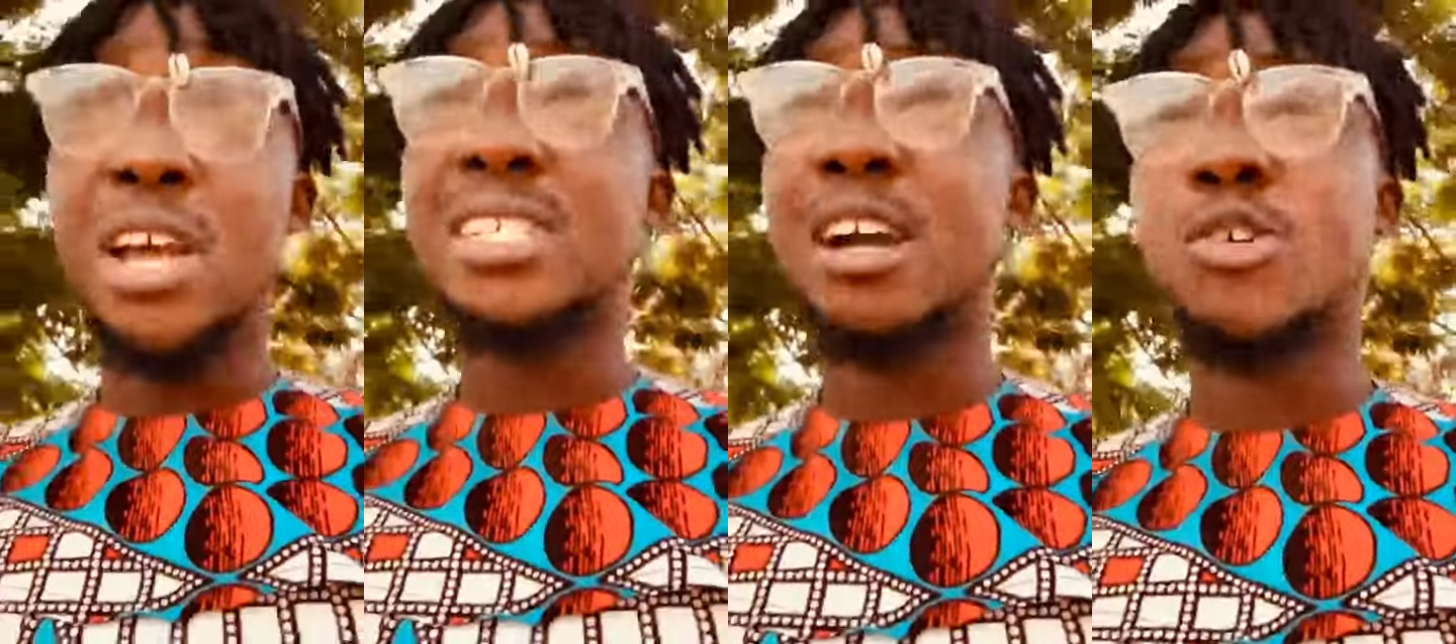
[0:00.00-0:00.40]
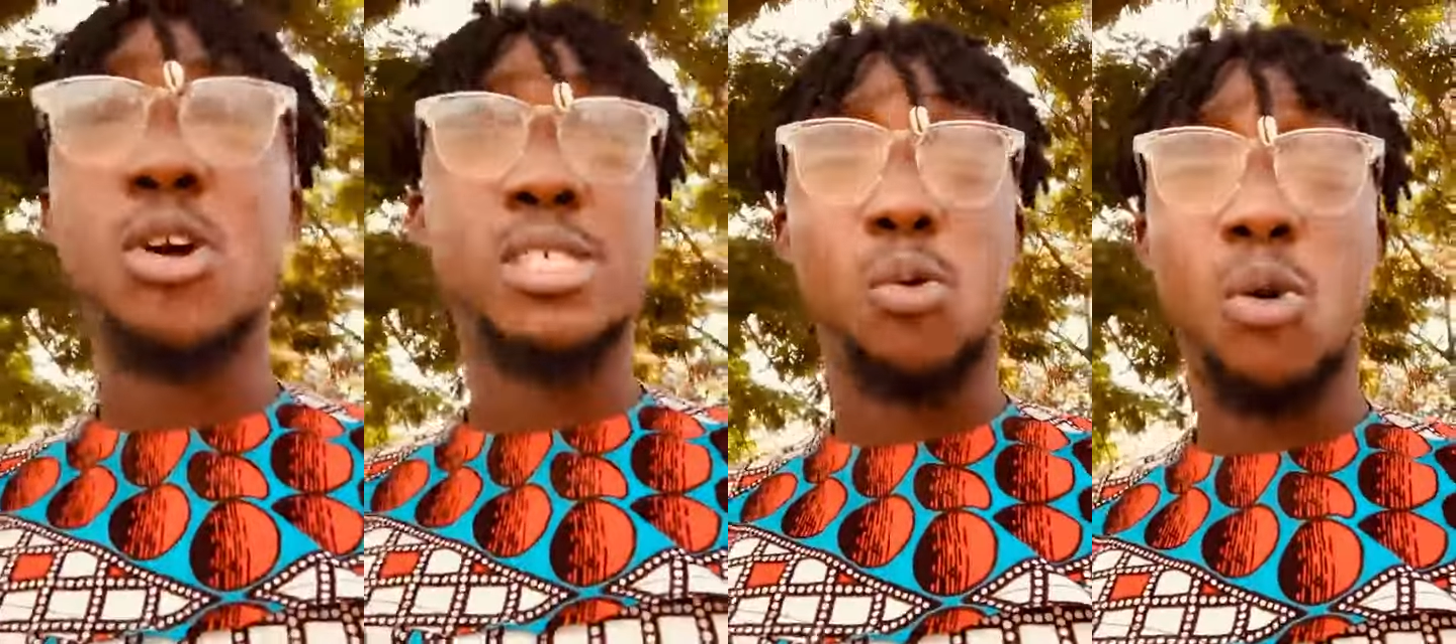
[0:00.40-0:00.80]
friends
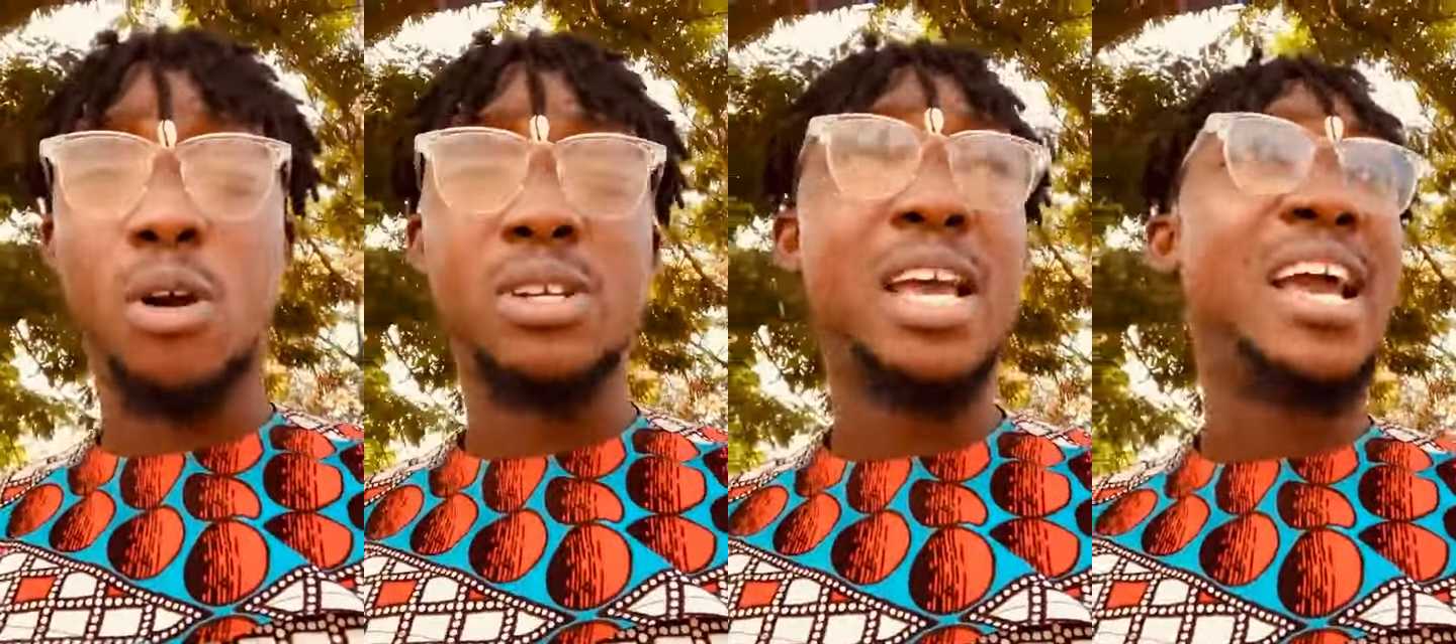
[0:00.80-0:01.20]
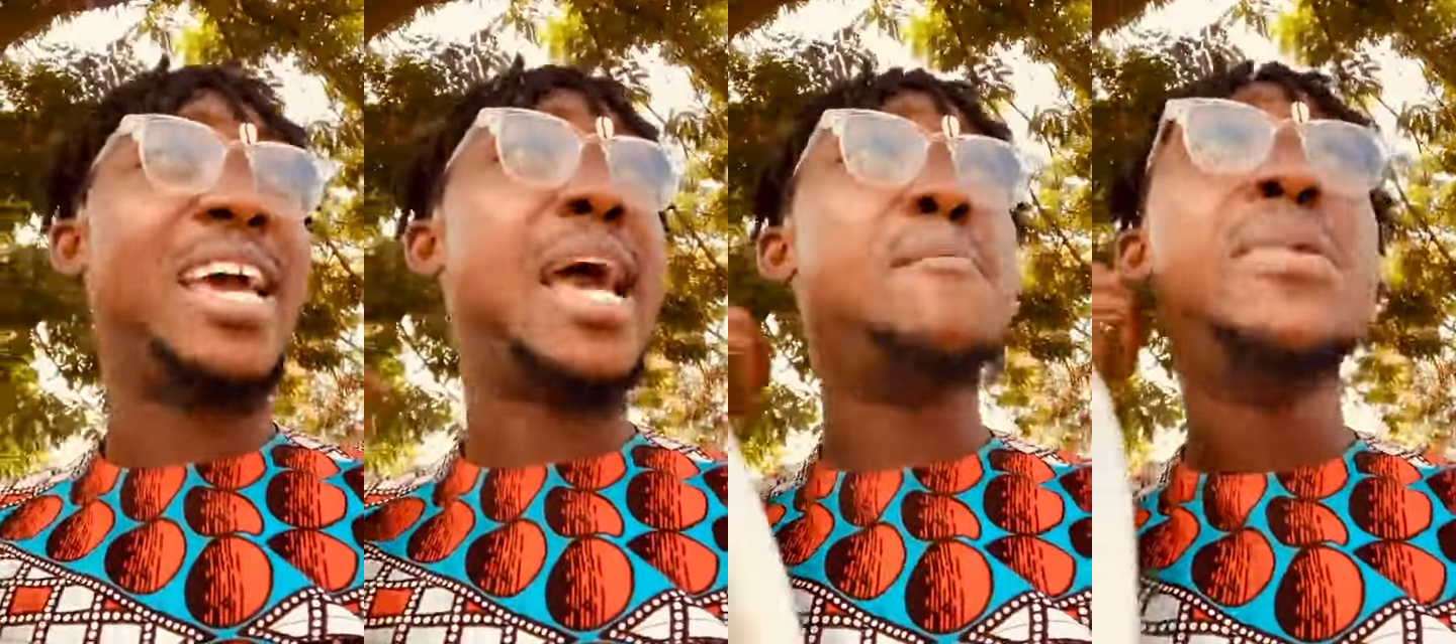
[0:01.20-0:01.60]
across the world,
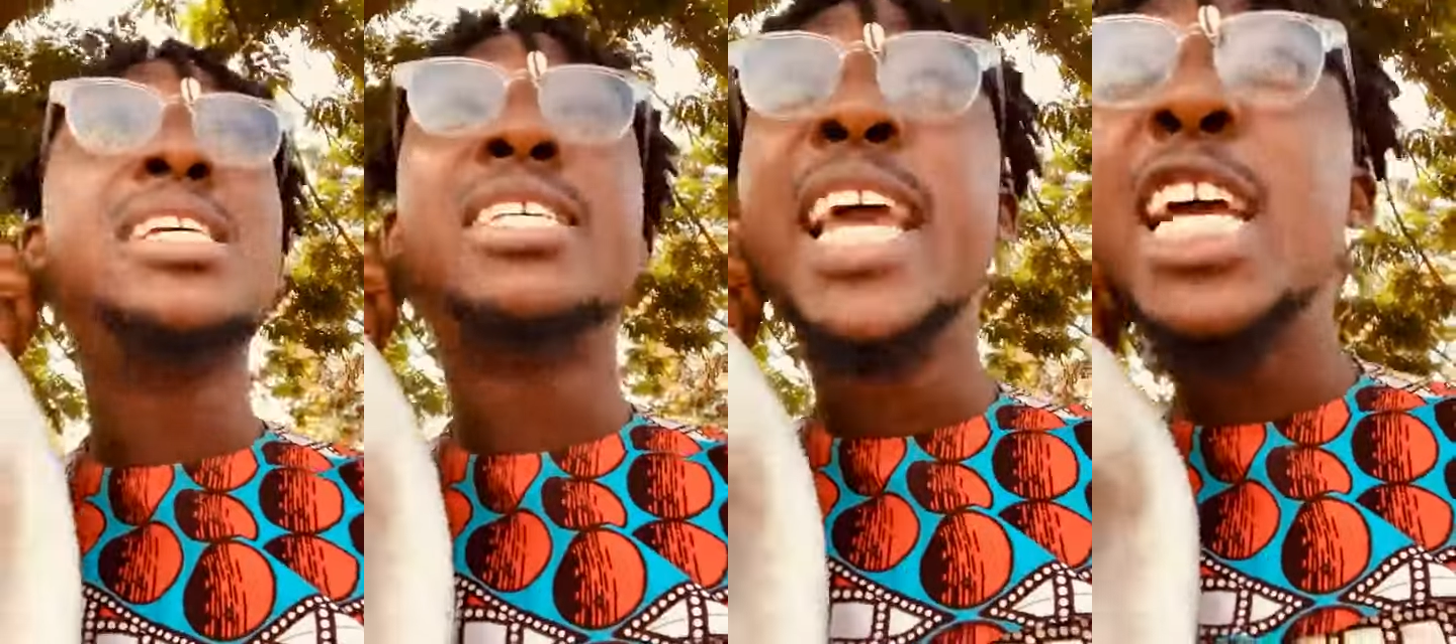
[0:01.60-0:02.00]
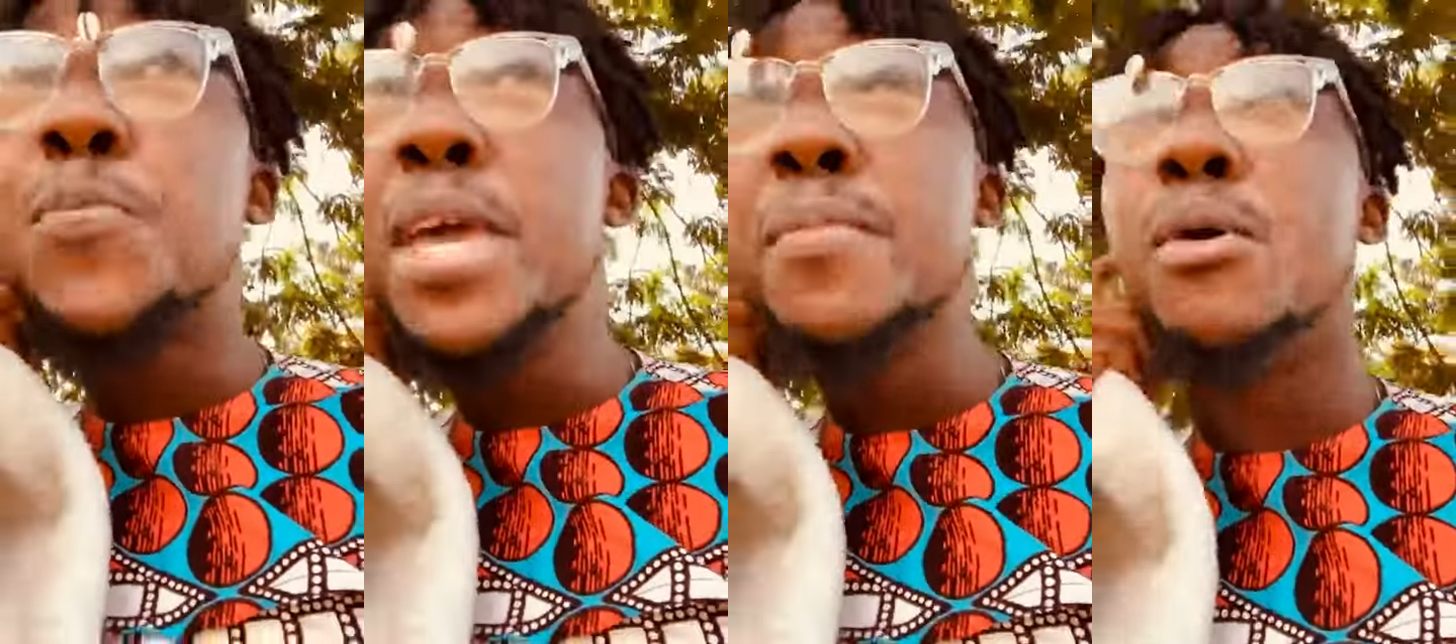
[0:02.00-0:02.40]
and I meet
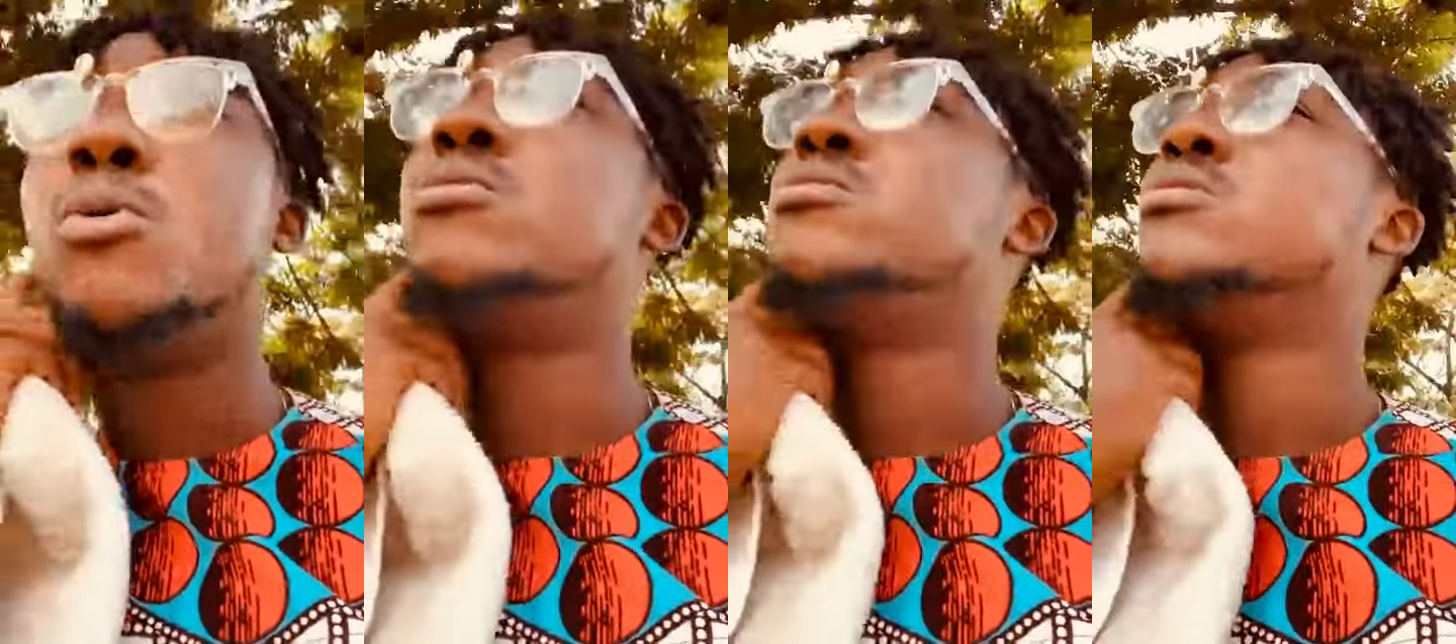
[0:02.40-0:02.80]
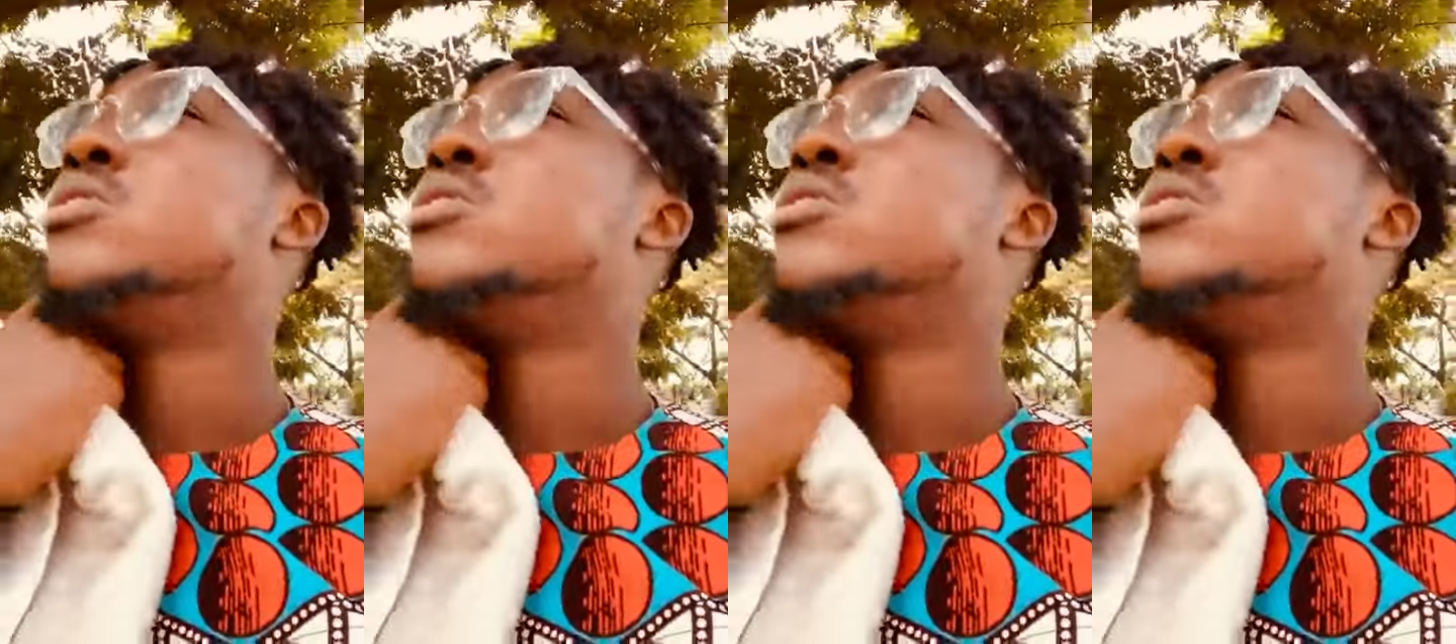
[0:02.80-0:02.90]
these people.